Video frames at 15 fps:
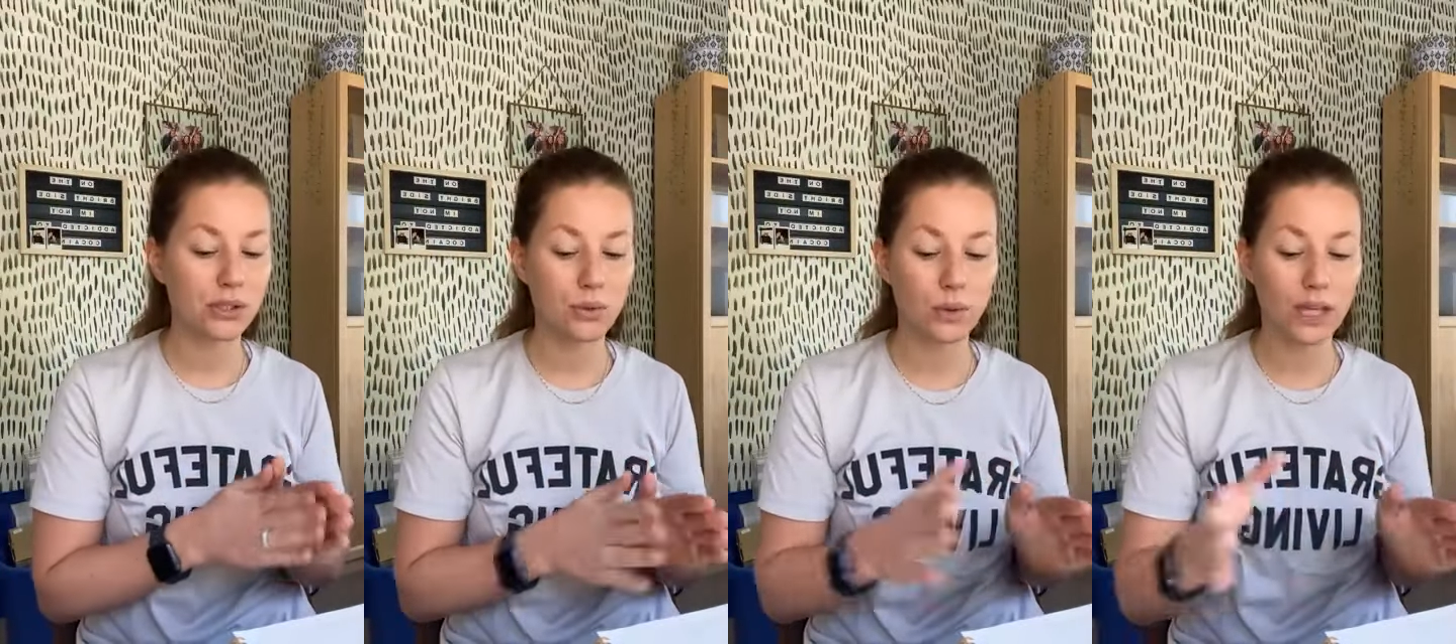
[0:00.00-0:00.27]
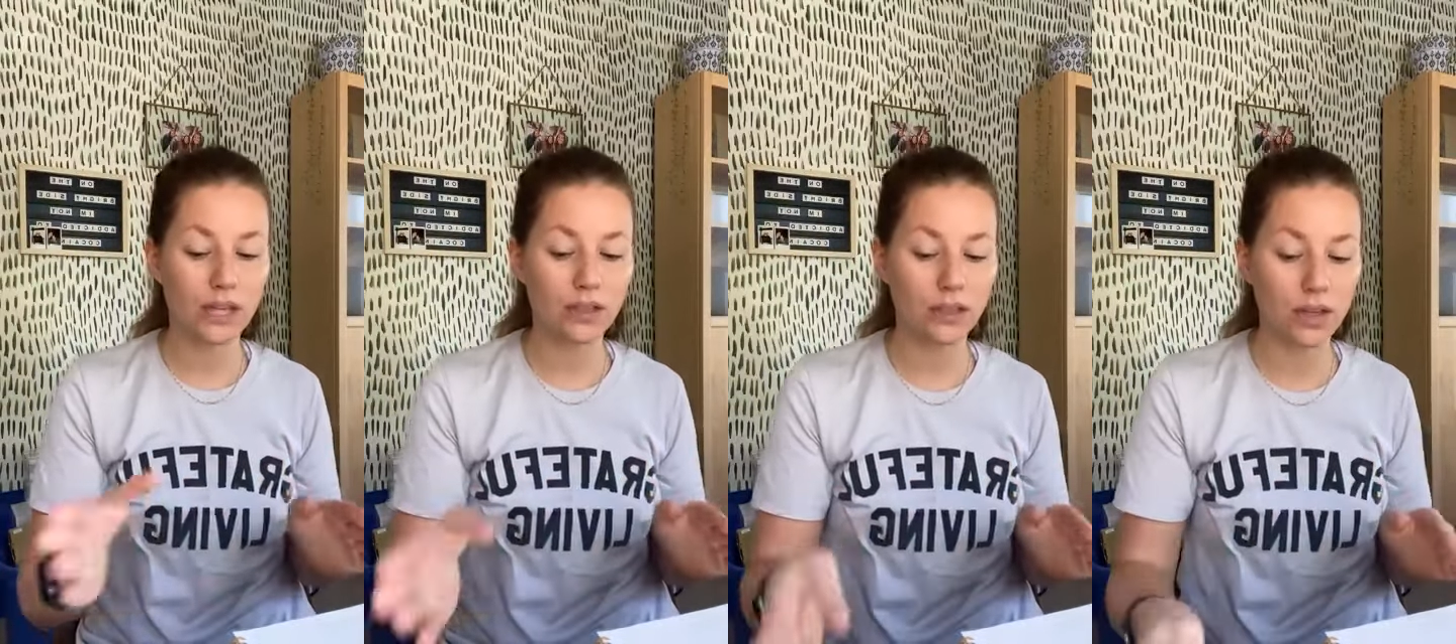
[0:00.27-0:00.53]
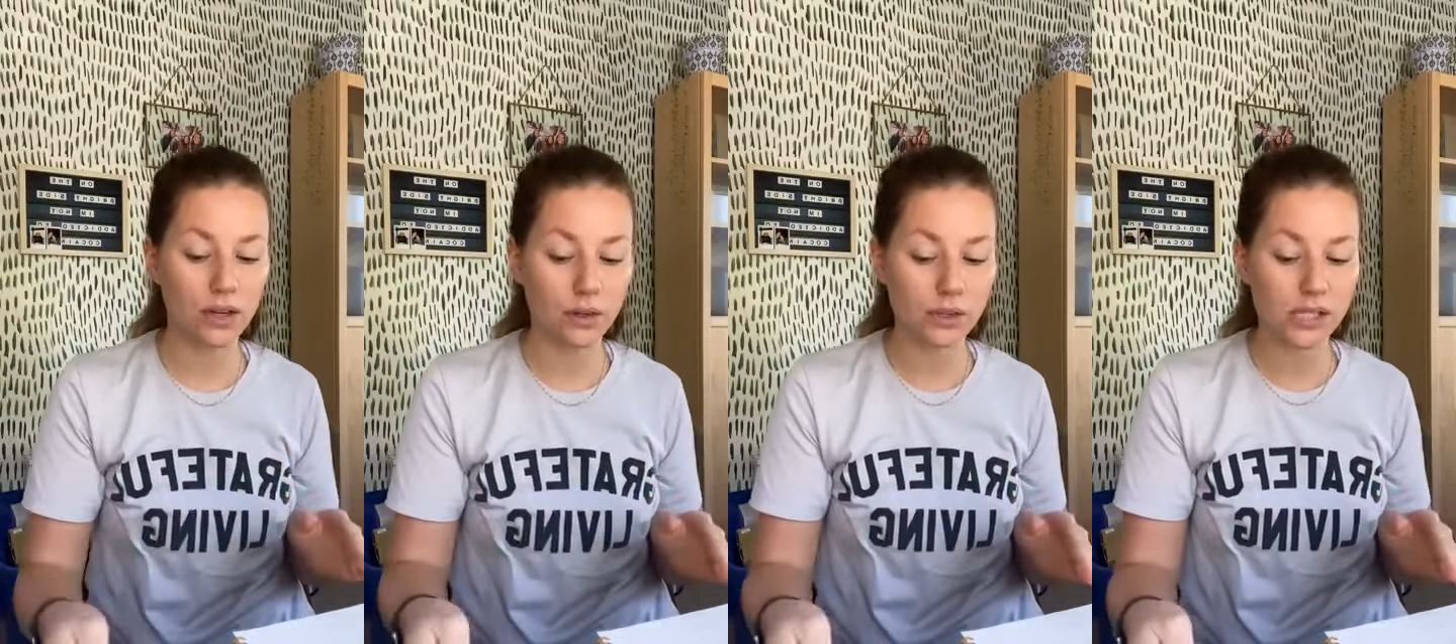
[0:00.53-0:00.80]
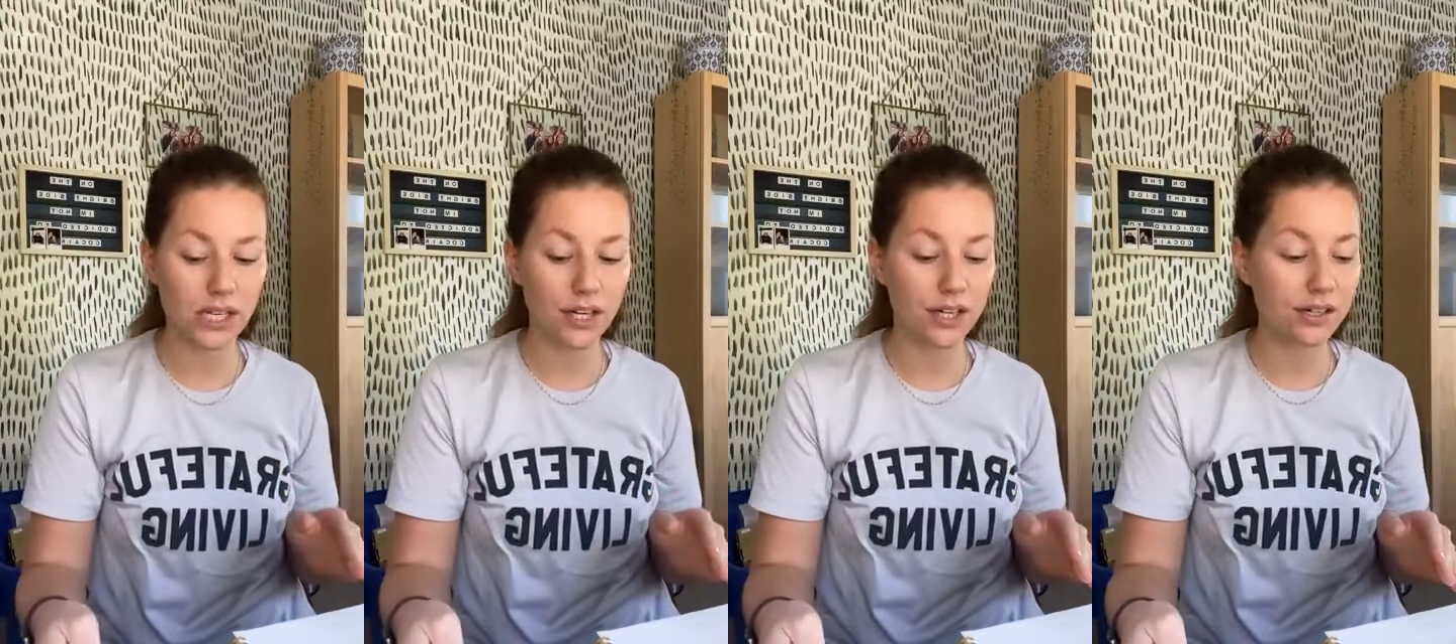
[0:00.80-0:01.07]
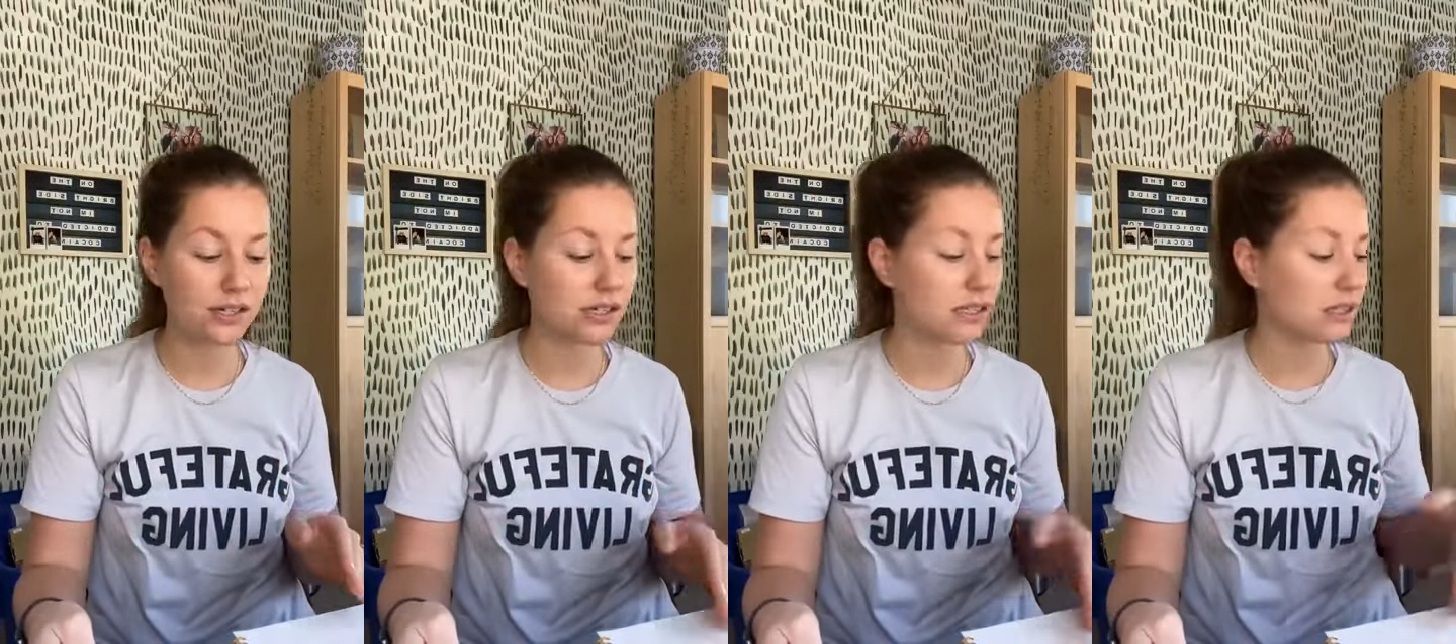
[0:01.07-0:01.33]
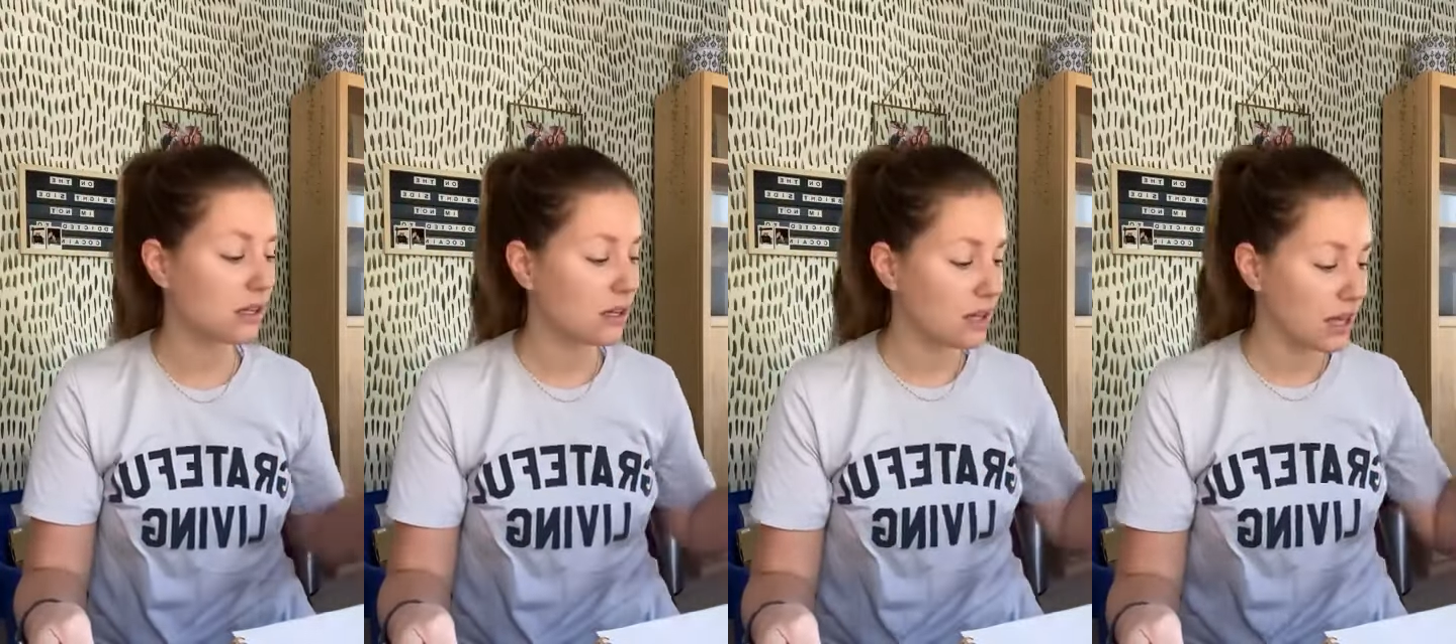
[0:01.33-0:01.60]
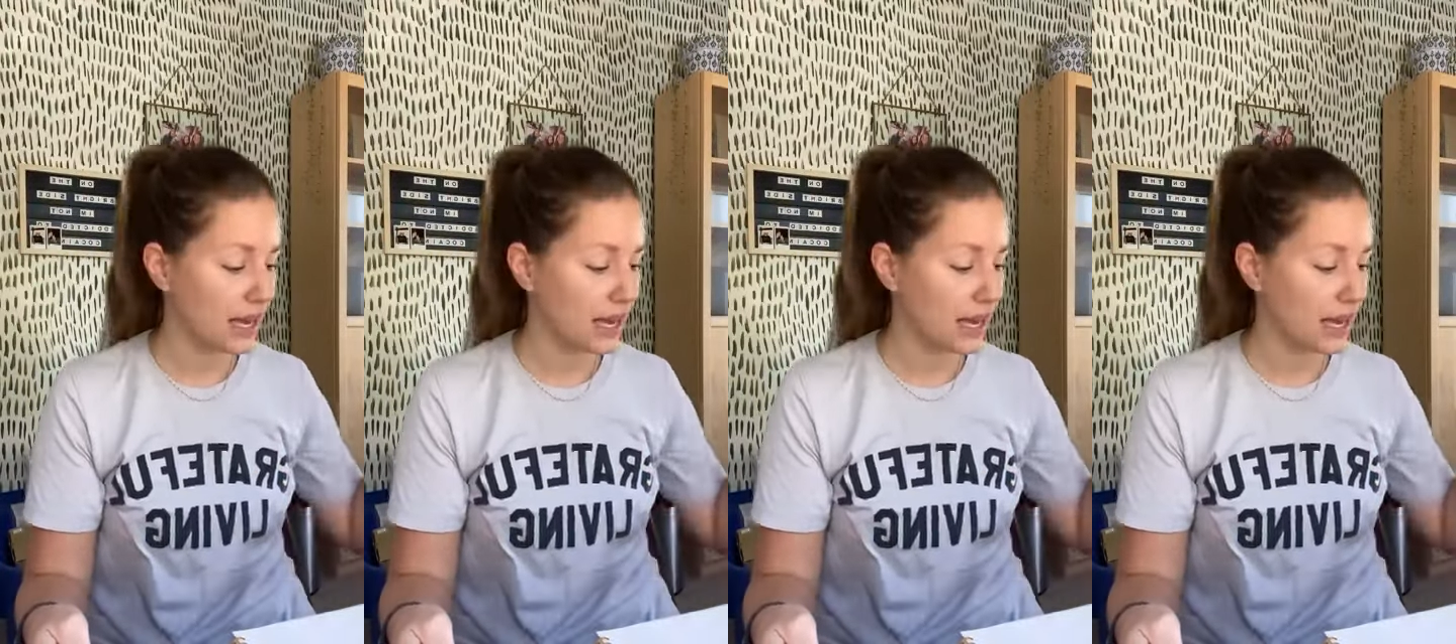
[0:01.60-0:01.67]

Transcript: between those years